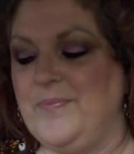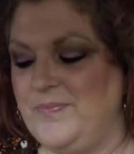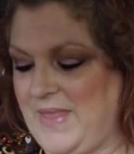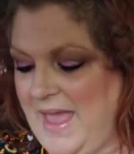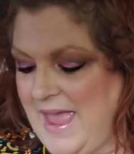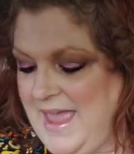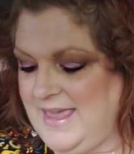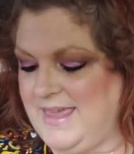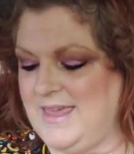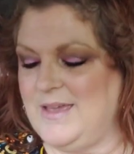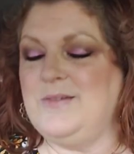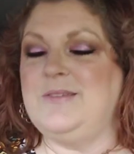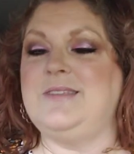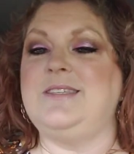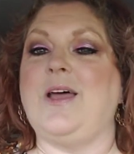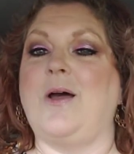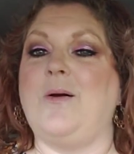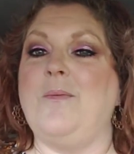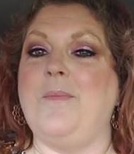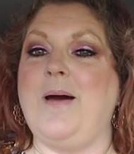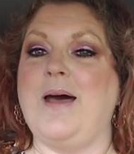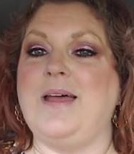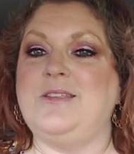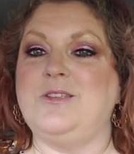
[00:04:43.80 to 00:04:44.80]
Thank you
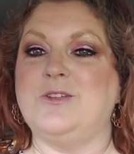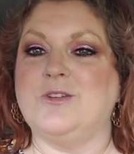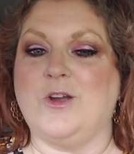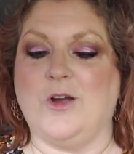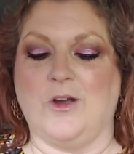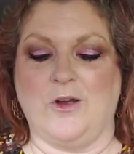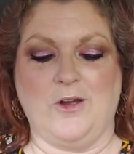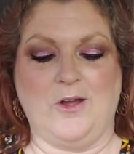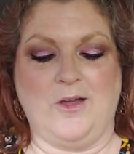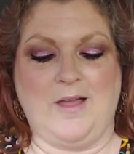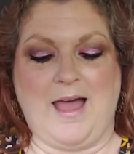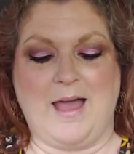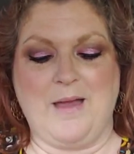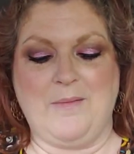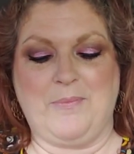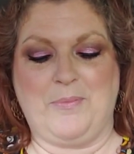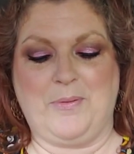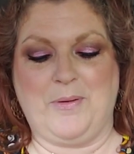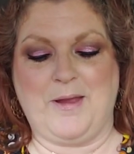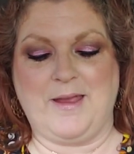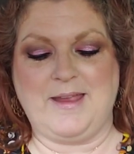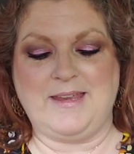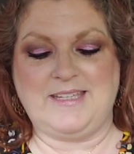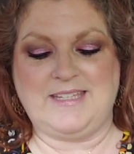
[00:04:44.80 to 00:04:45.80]
so much, girl. I
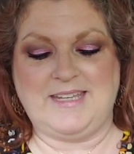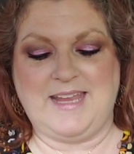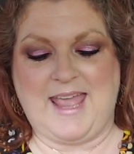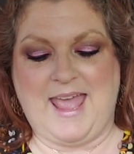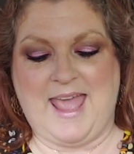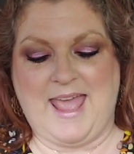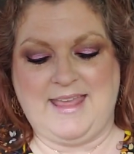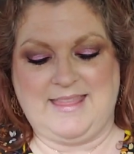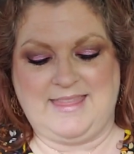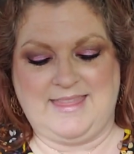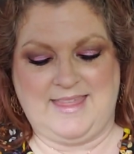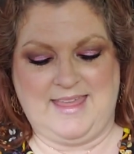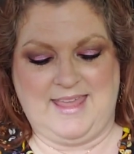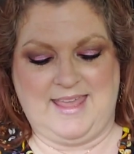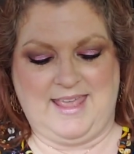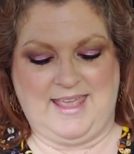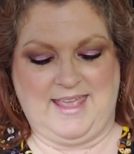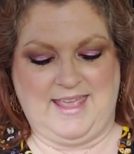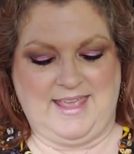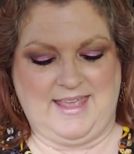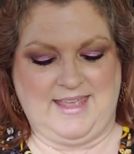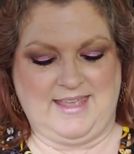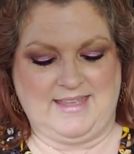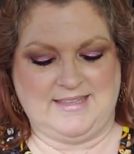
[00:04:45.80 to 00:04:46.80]
appreciate
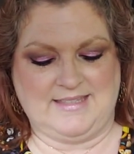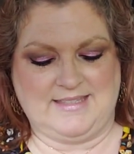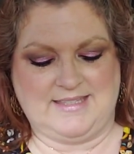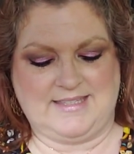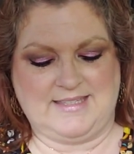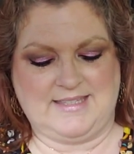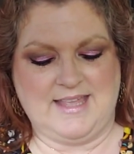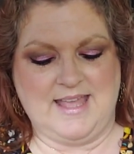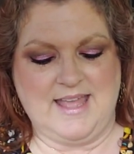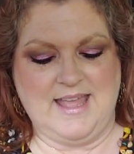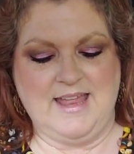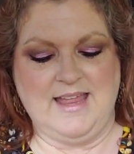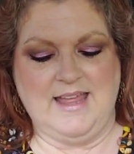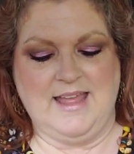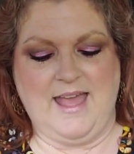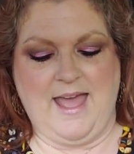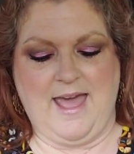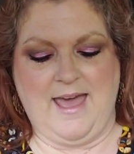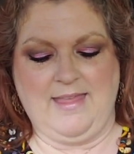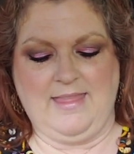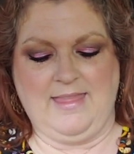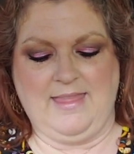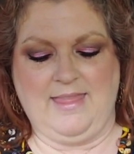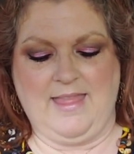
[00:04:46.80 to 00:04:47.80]
these.
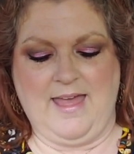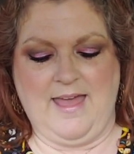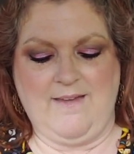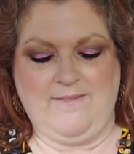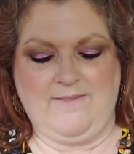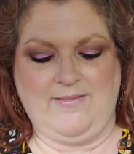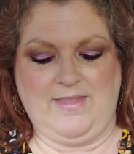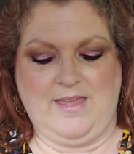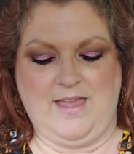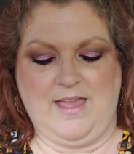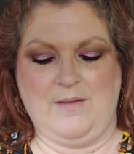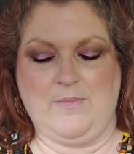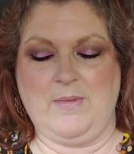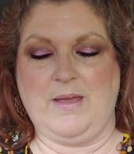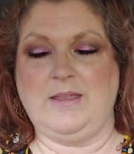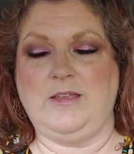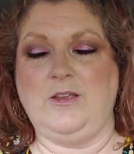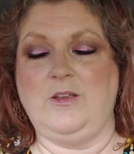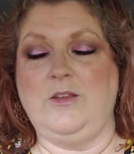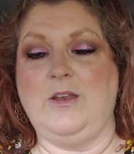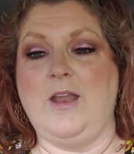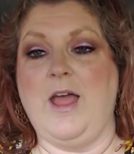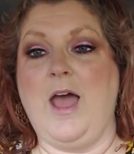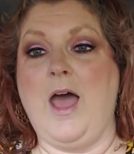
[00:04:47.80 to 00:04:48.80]
I love them, and
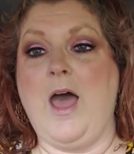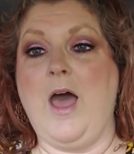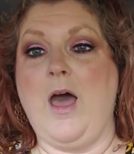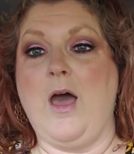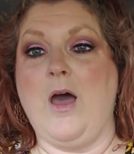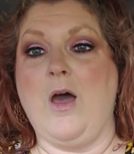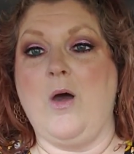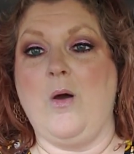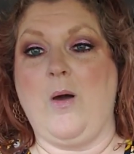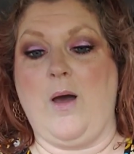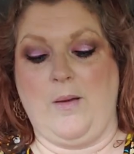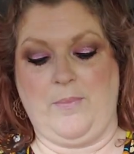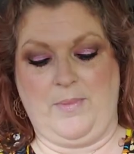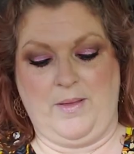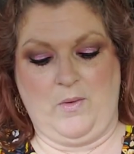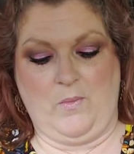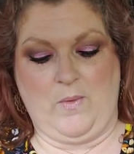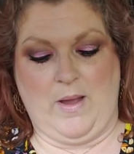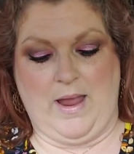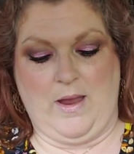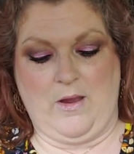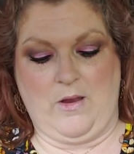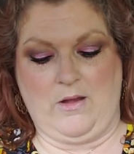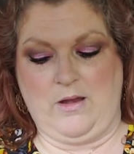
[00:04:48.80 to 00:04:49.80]
you know I'll be
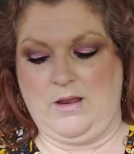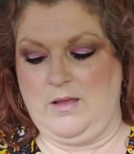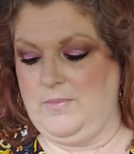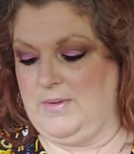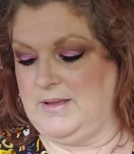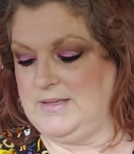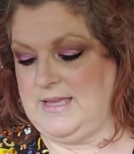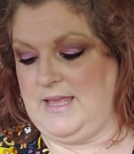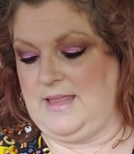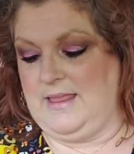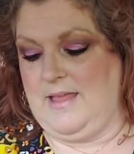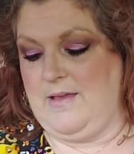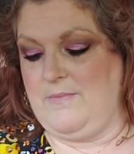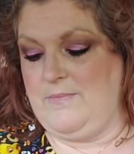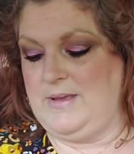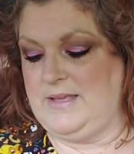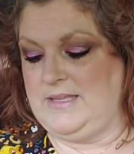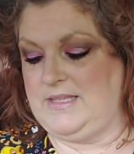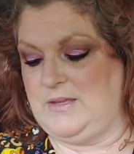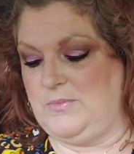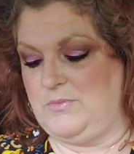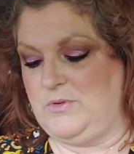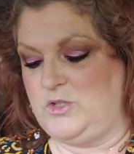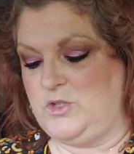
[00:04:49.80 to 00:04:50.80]
wearing them because I love me
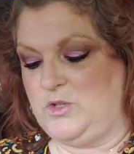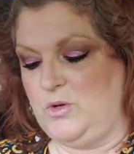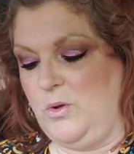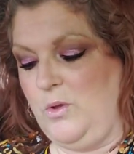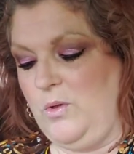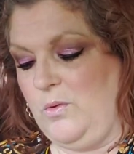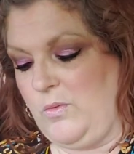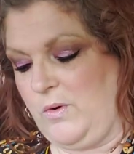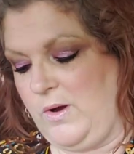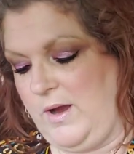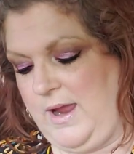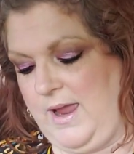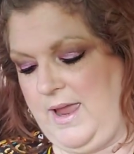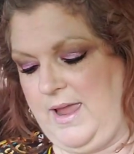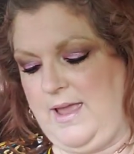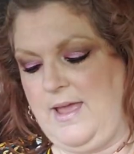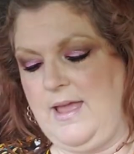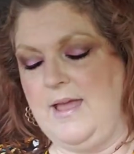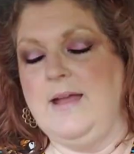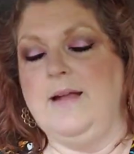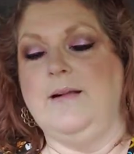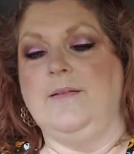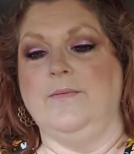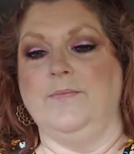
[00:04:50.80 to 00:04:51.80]
some jewelry.
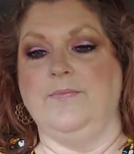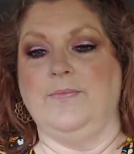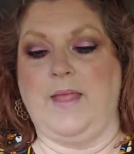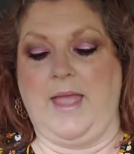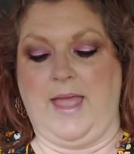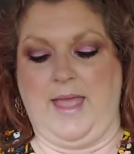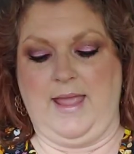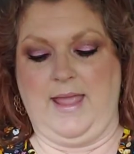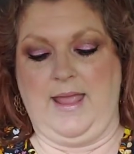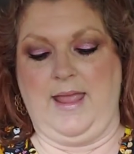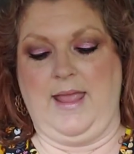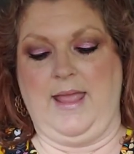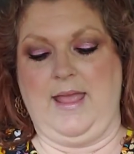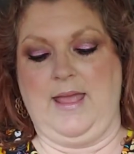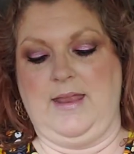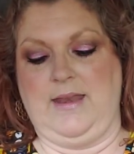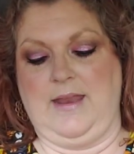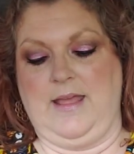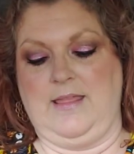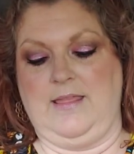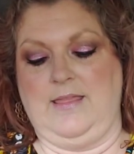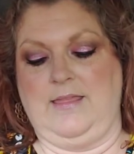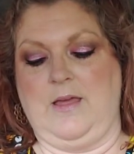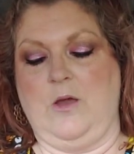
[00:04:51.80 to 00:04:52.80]
And
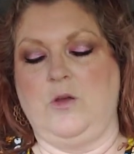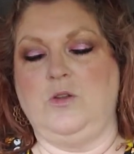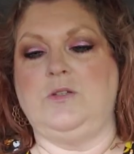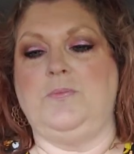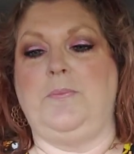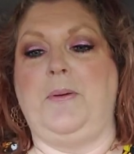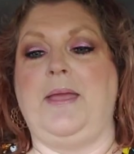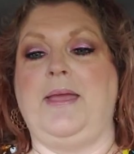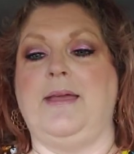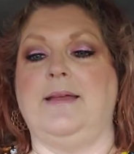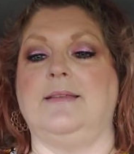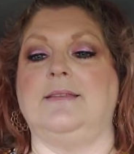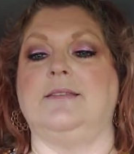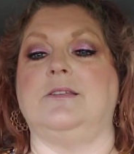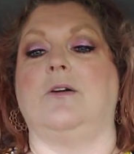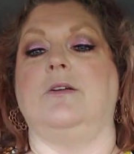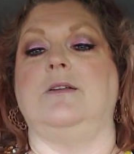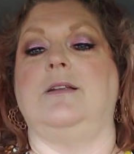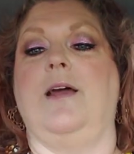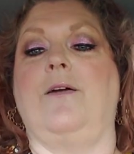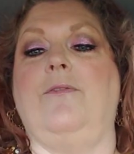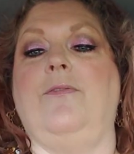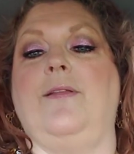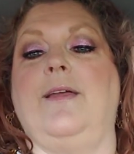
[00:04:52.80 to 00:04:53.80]
those pins are
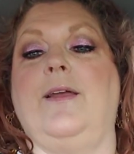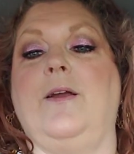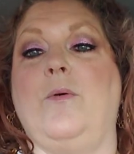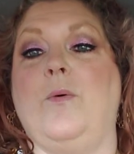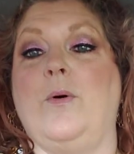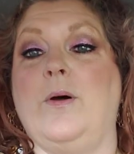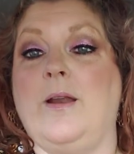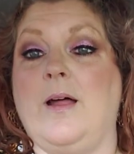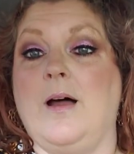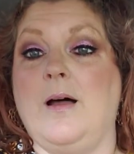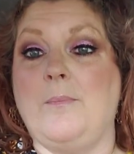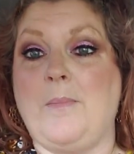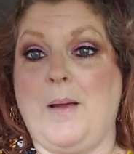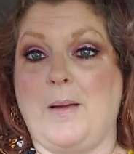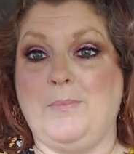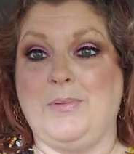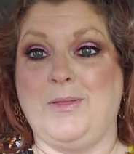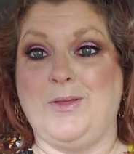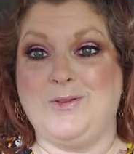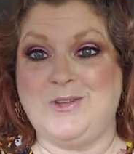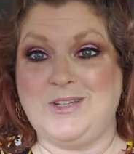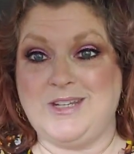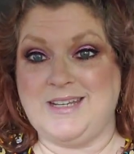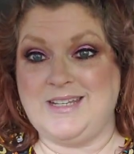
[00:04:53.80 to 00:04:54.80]
definitely going on my
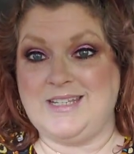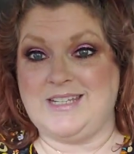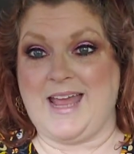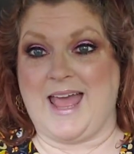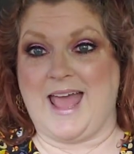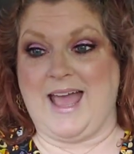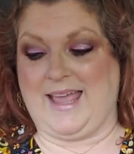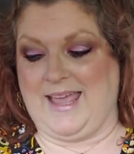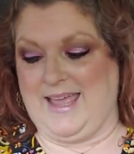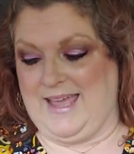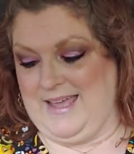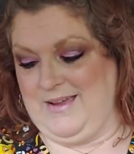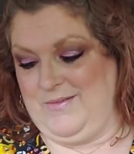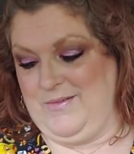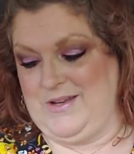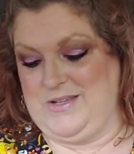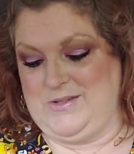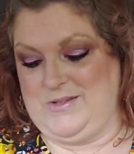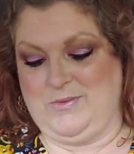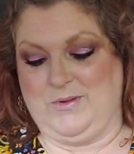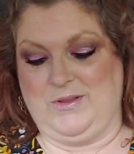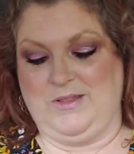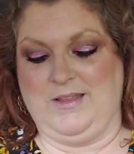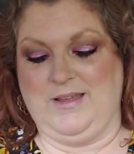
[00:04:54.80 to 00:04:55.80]
blue jean jacket,
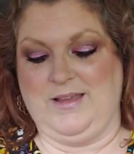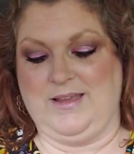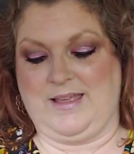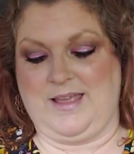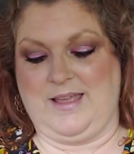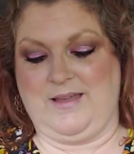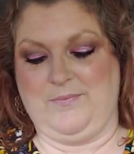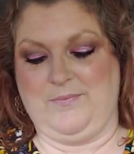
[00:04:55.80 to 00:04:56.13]
which will look